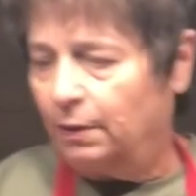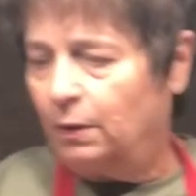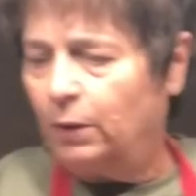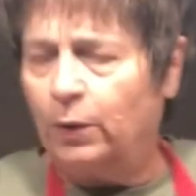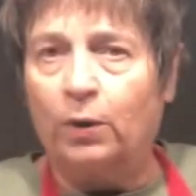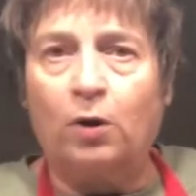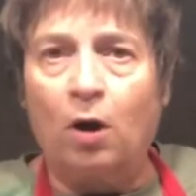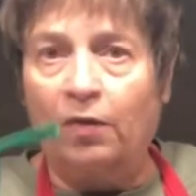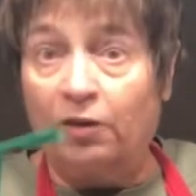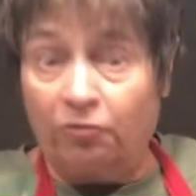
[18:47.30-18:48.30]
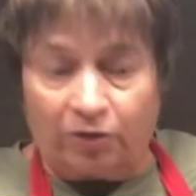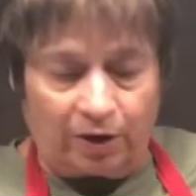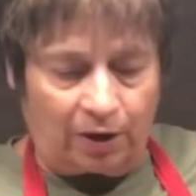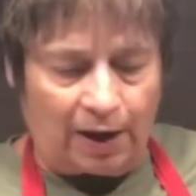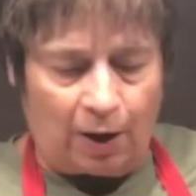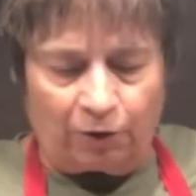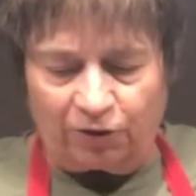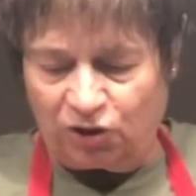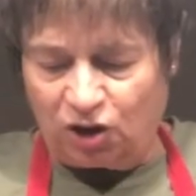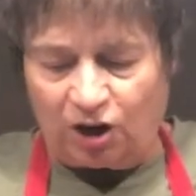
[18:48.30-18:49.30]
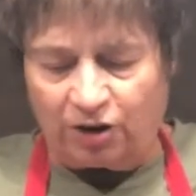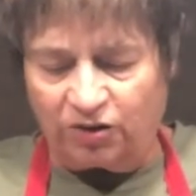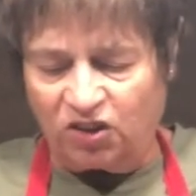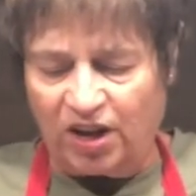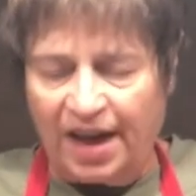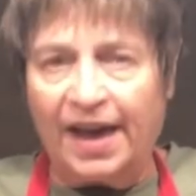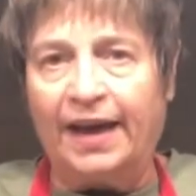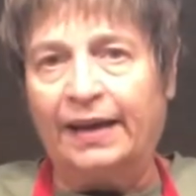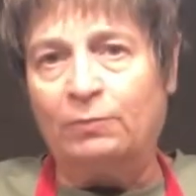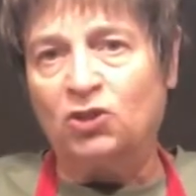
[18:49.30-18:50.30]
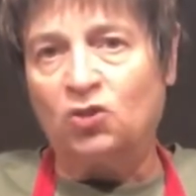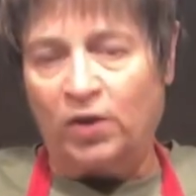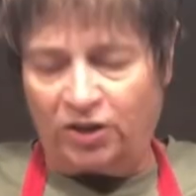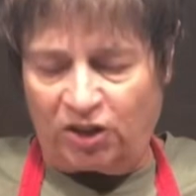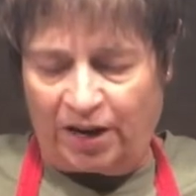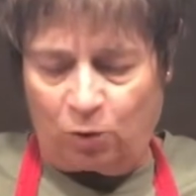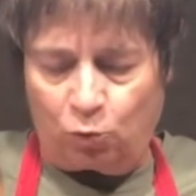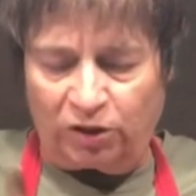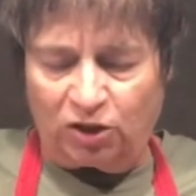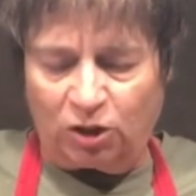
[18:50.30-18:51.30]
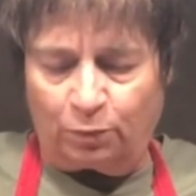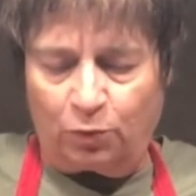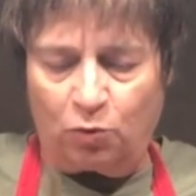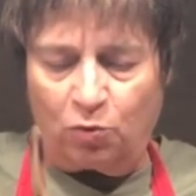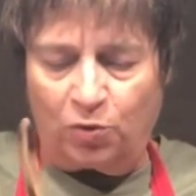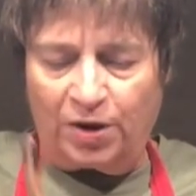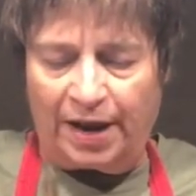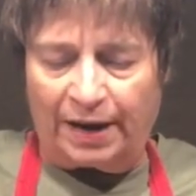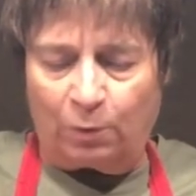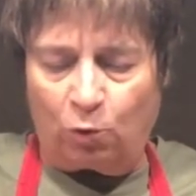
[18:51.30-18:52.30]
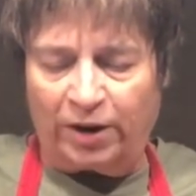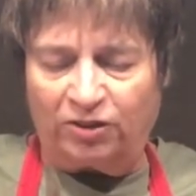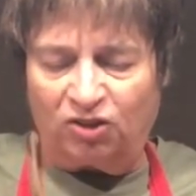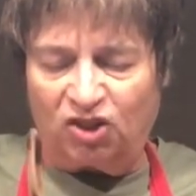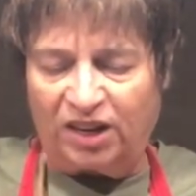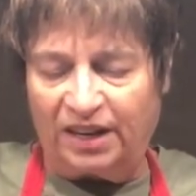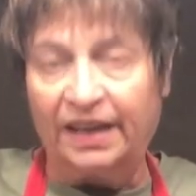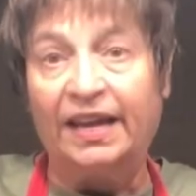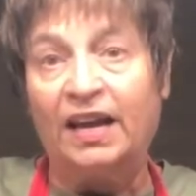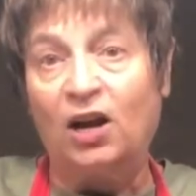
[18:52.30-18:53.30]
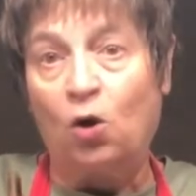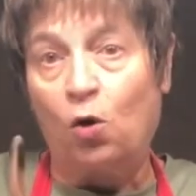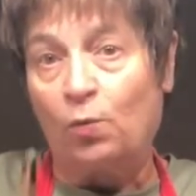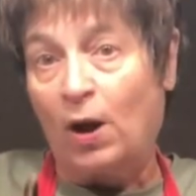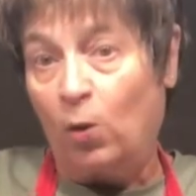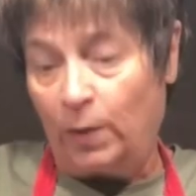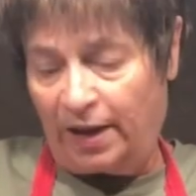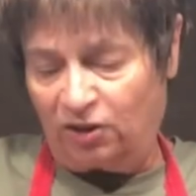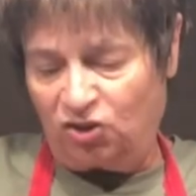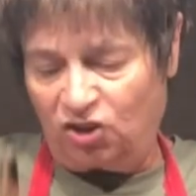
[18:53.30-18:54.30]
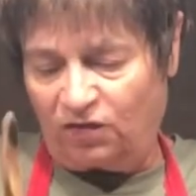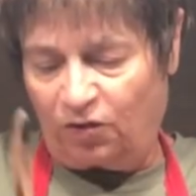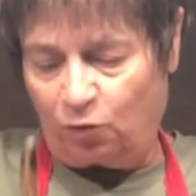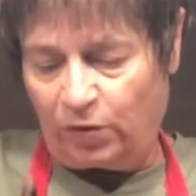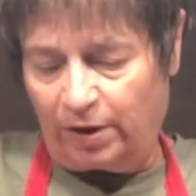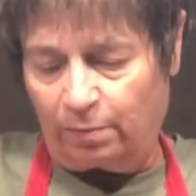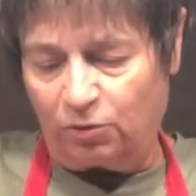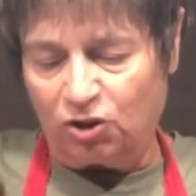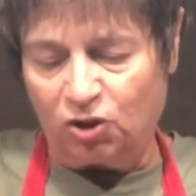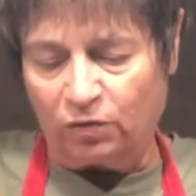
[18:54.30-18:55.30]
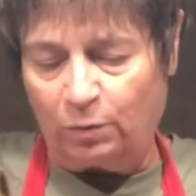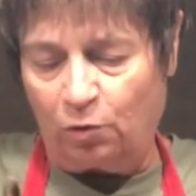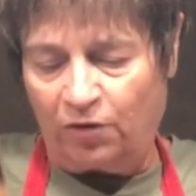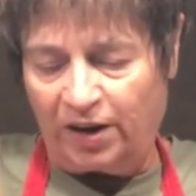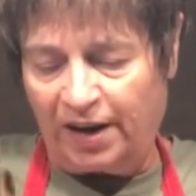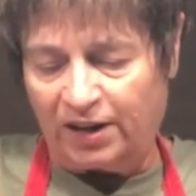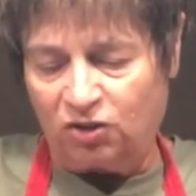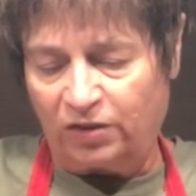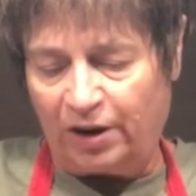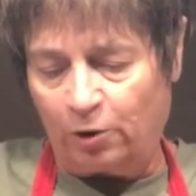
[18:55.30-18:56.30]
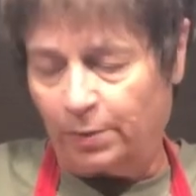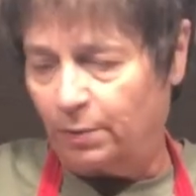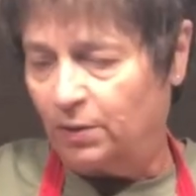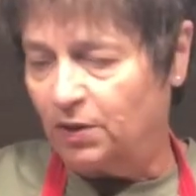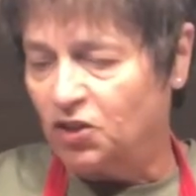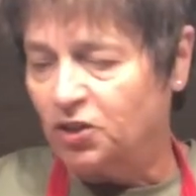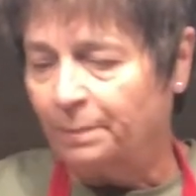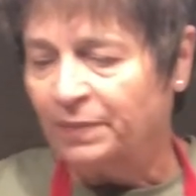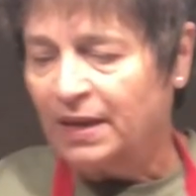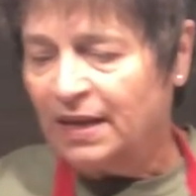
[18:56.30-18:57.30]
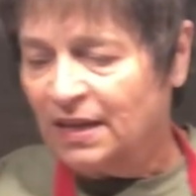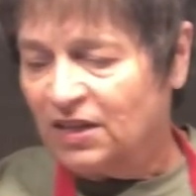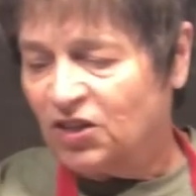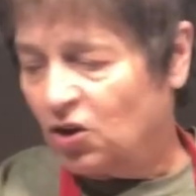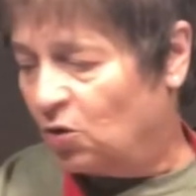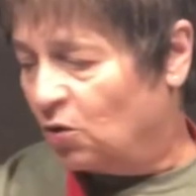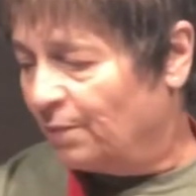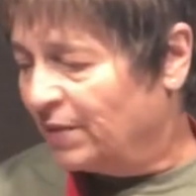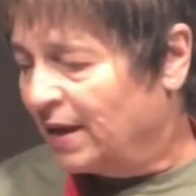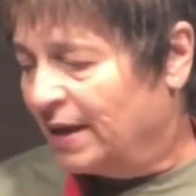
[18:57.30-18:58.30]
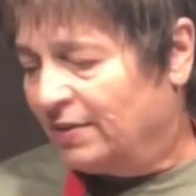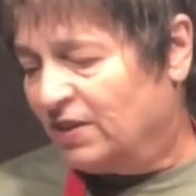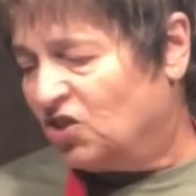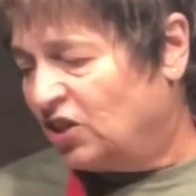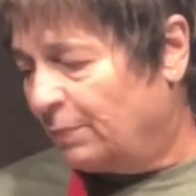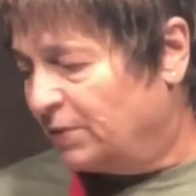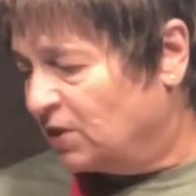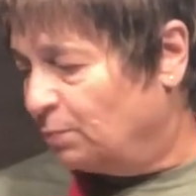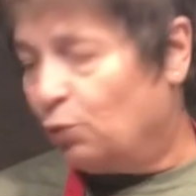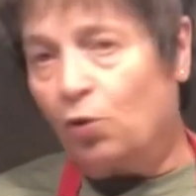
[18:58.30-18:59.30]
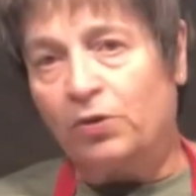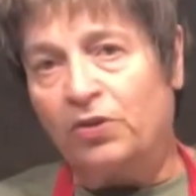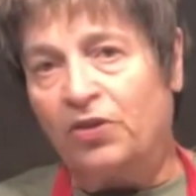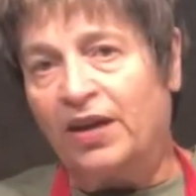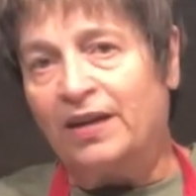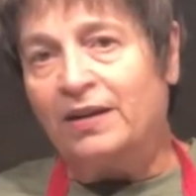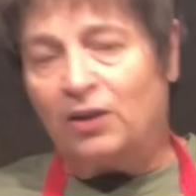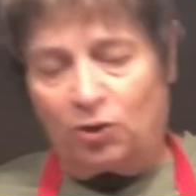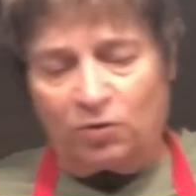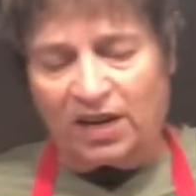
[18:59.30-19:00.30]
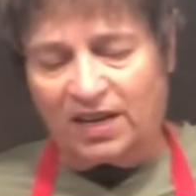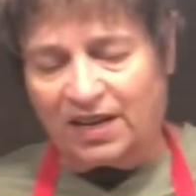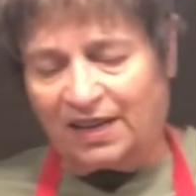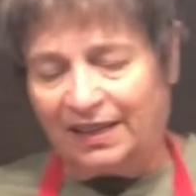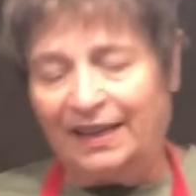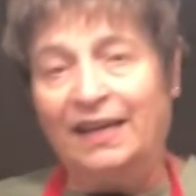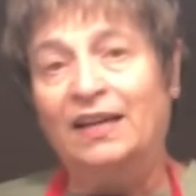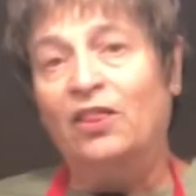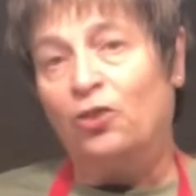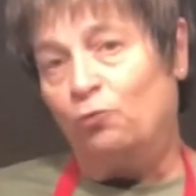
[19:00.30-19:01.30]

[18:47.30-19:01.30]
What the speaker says: what do you want to call that, funnel out of the jars, and I'm just going to take a wooden spoon and I'm going to gently go around the edges of the rim just to remove any extra air bubbles. So this step is important then. You need to clean the